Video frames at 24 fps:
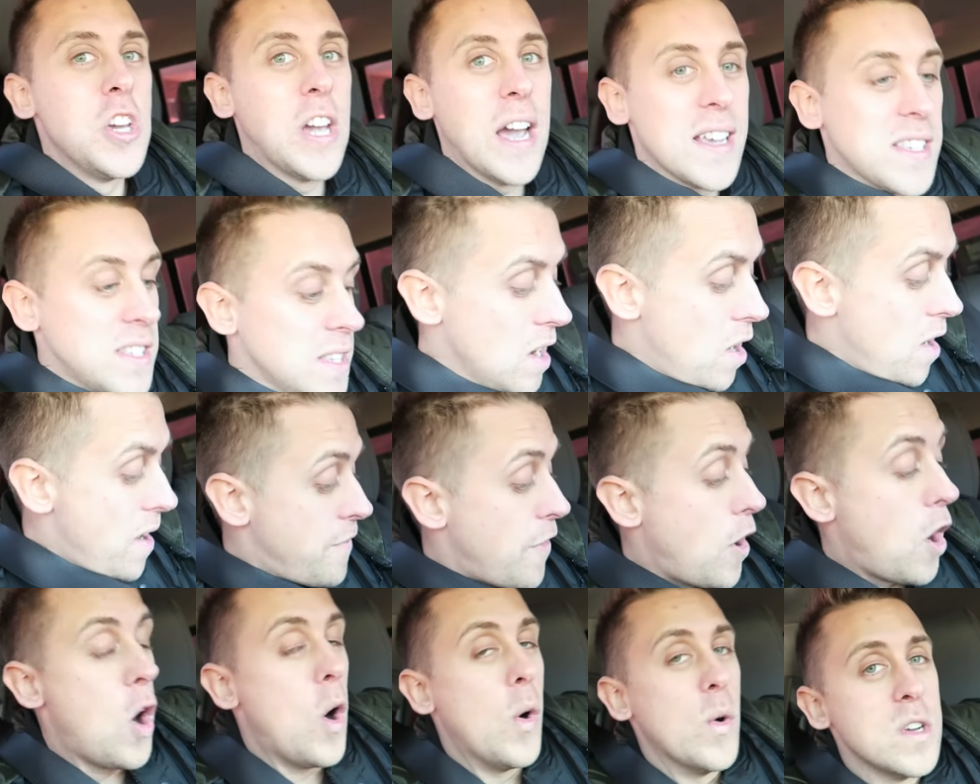You guys know
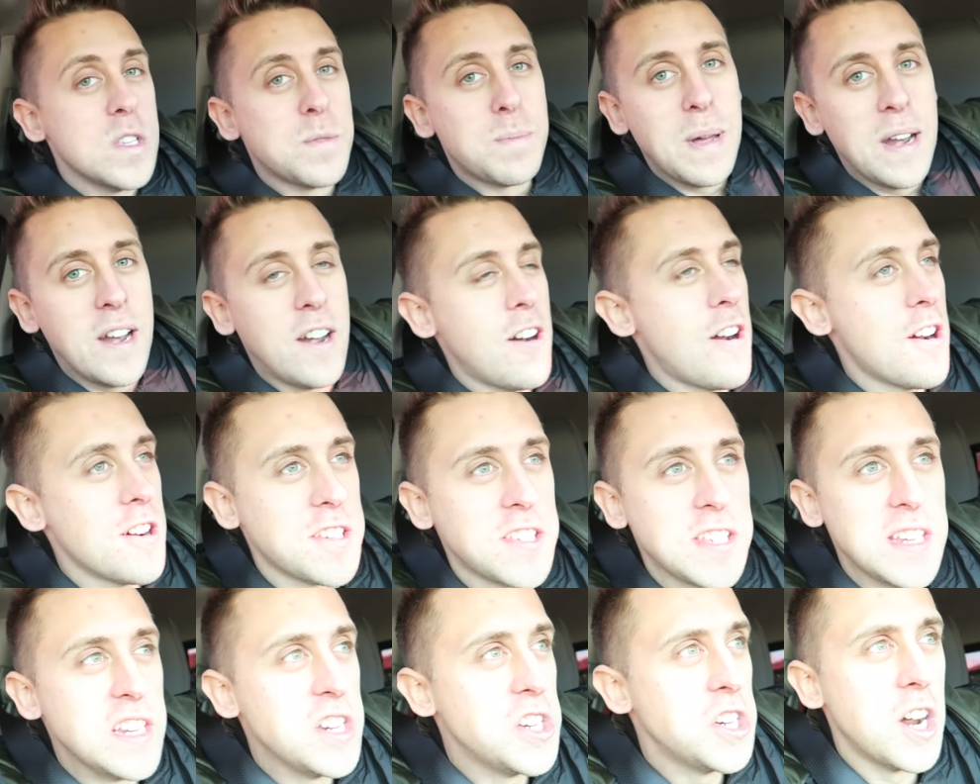I've always been an R
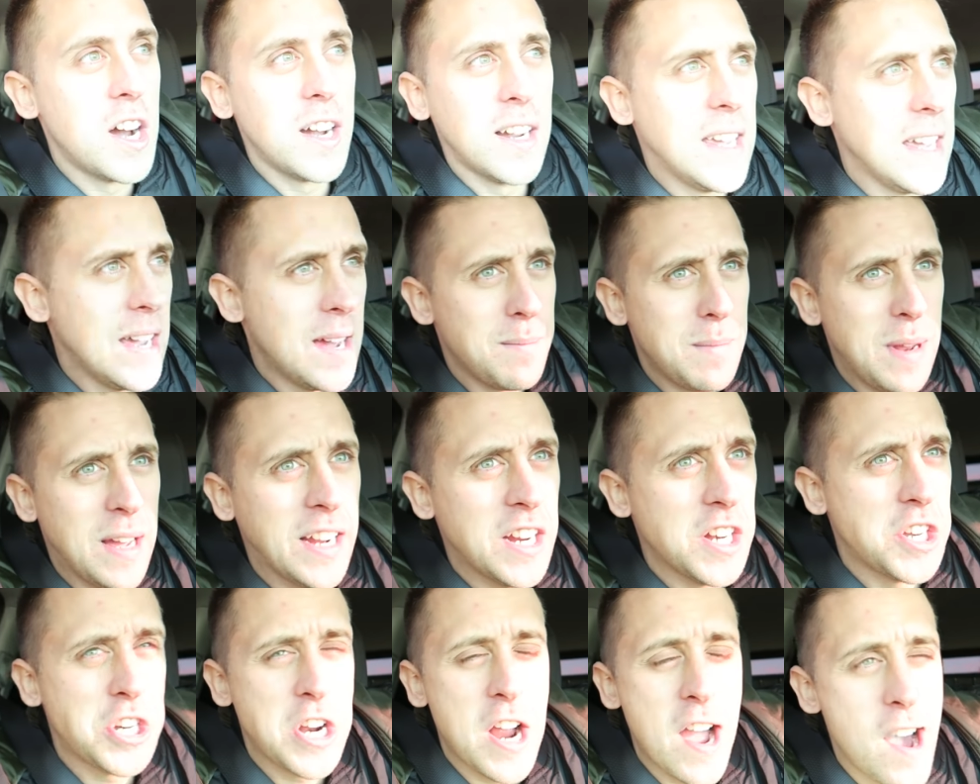C junkie. I'm
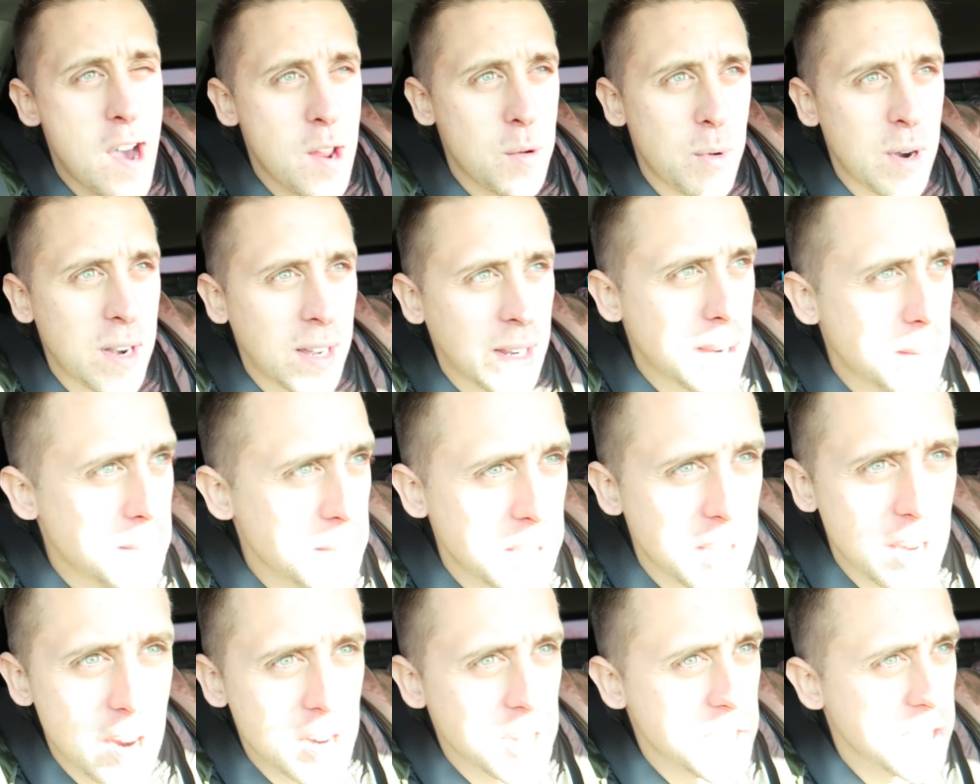like a child when it
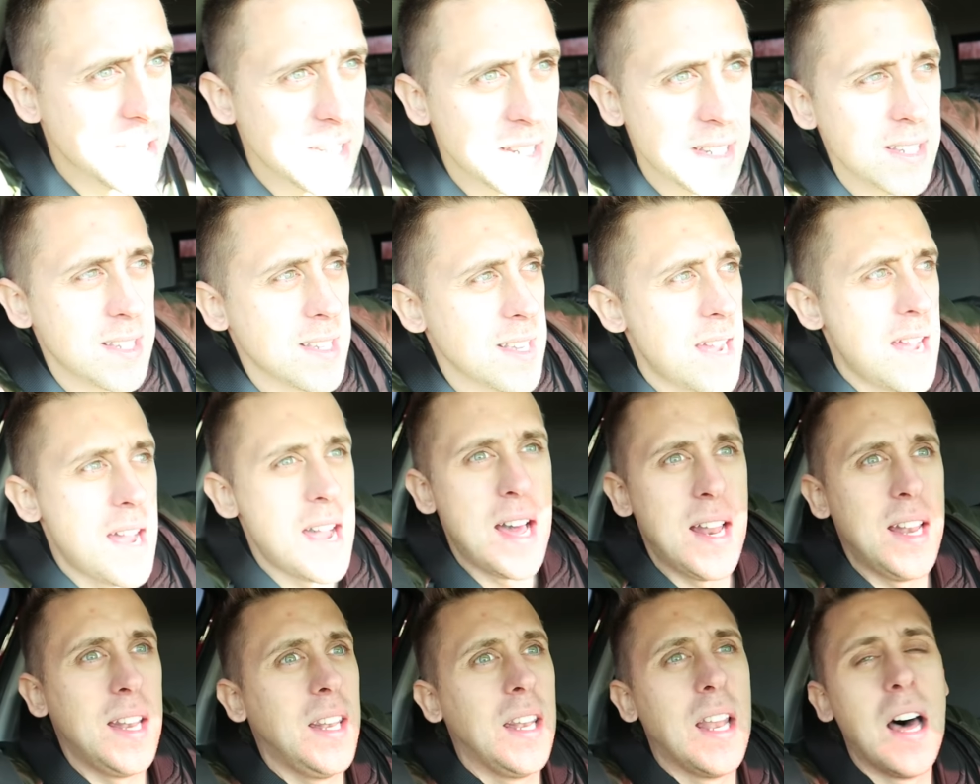comes to R Cs.
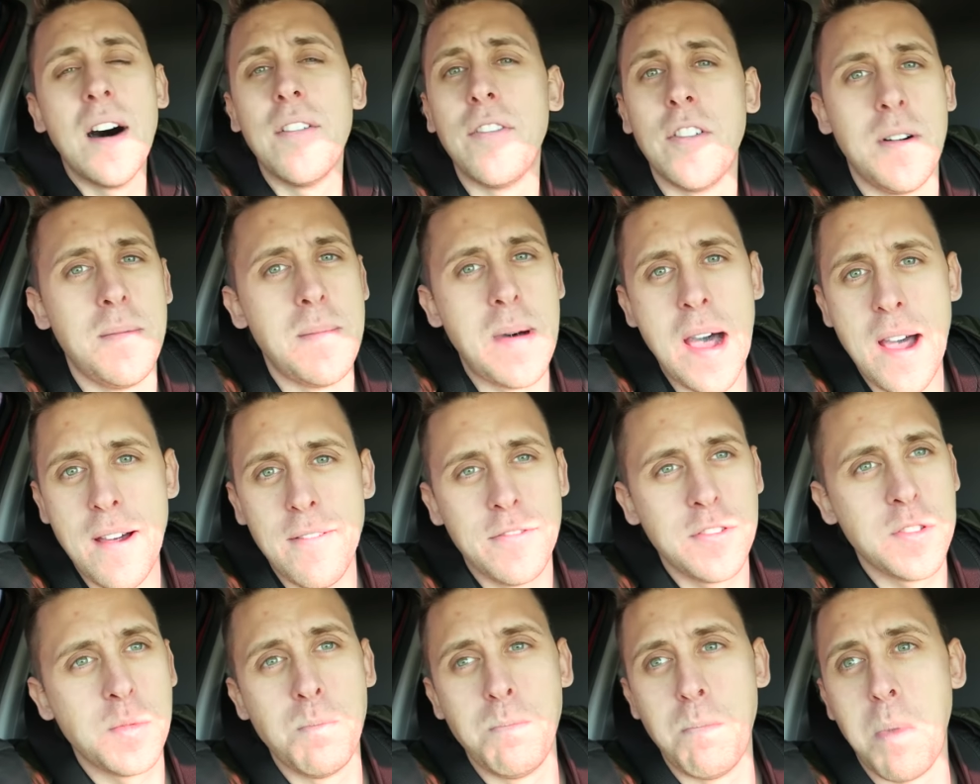I, I love them. I
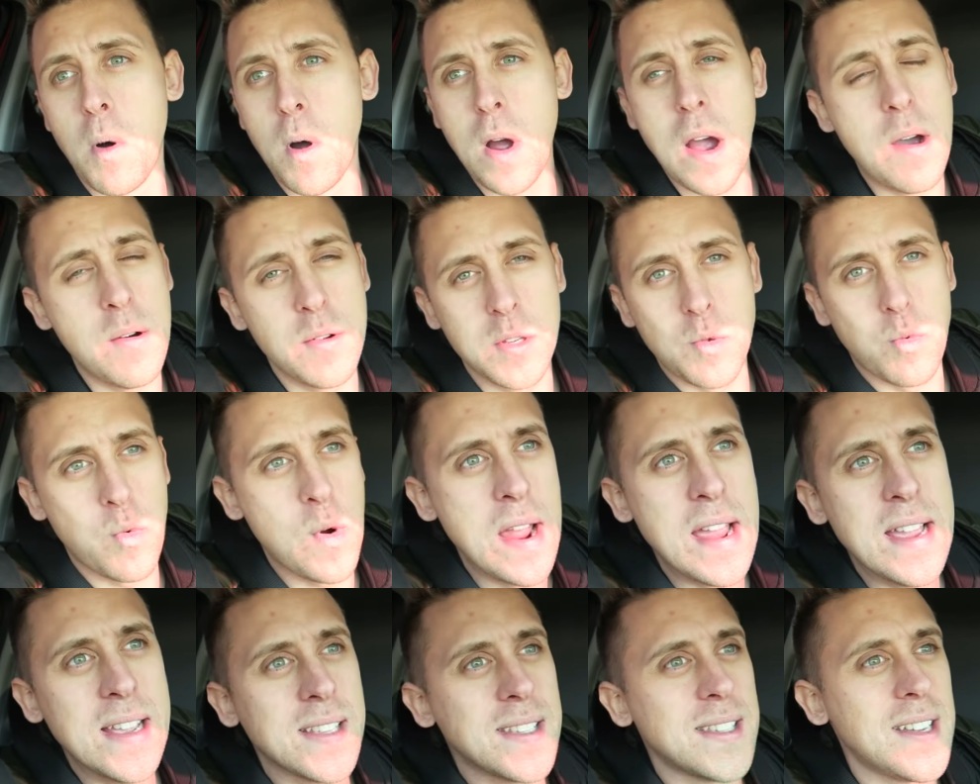was I was
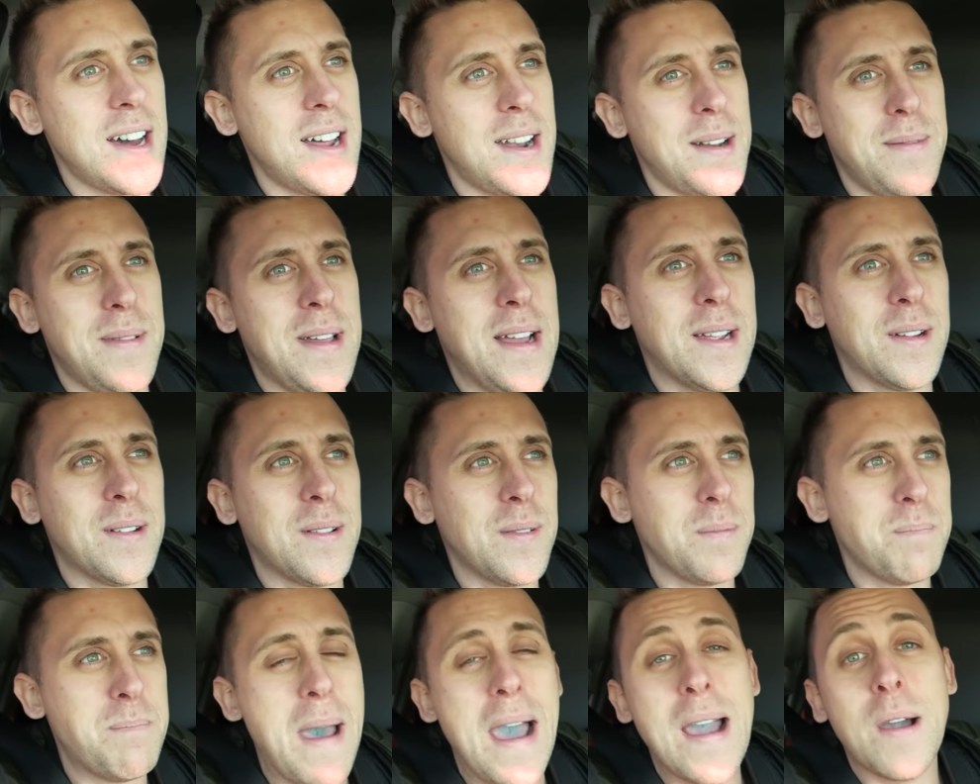raised on them. Like
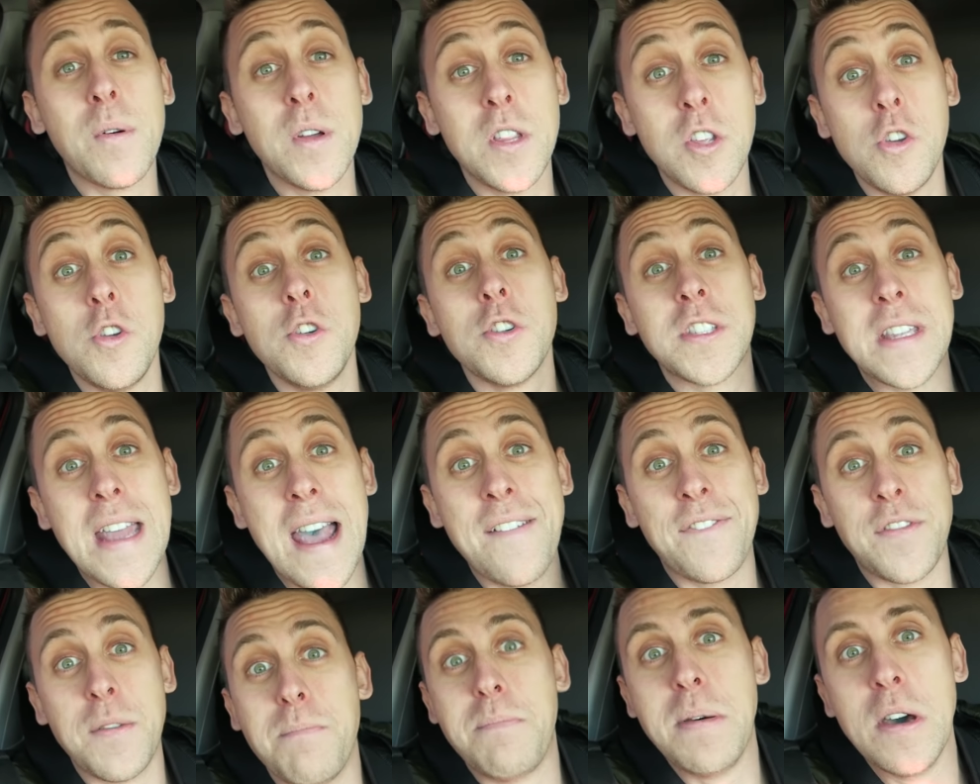back when you used
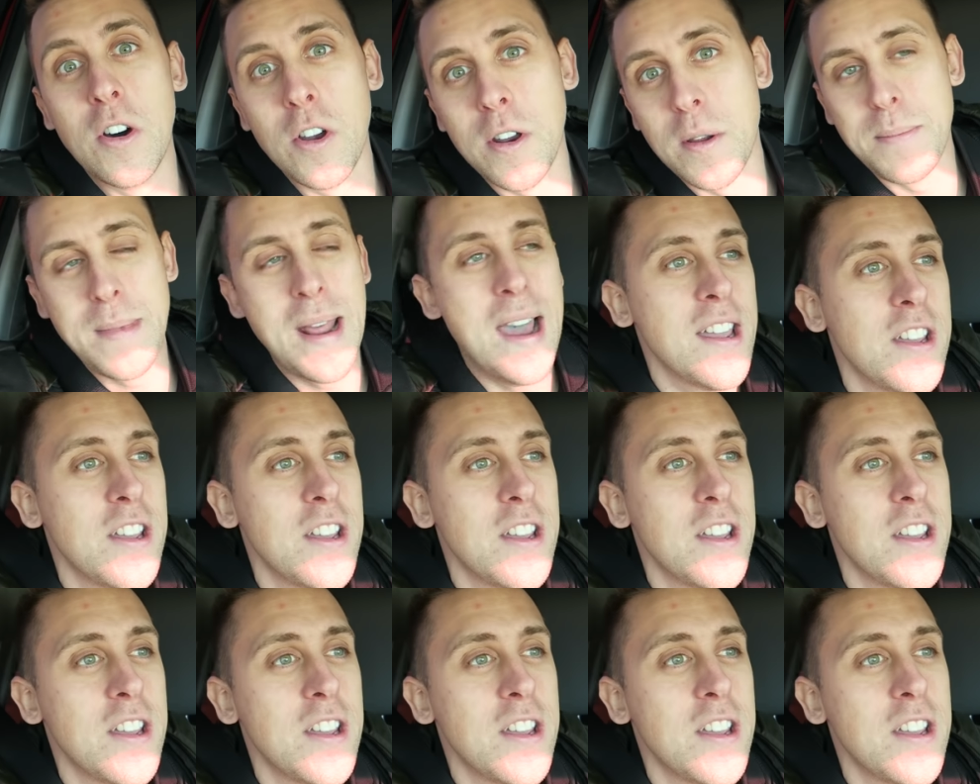to have to build them.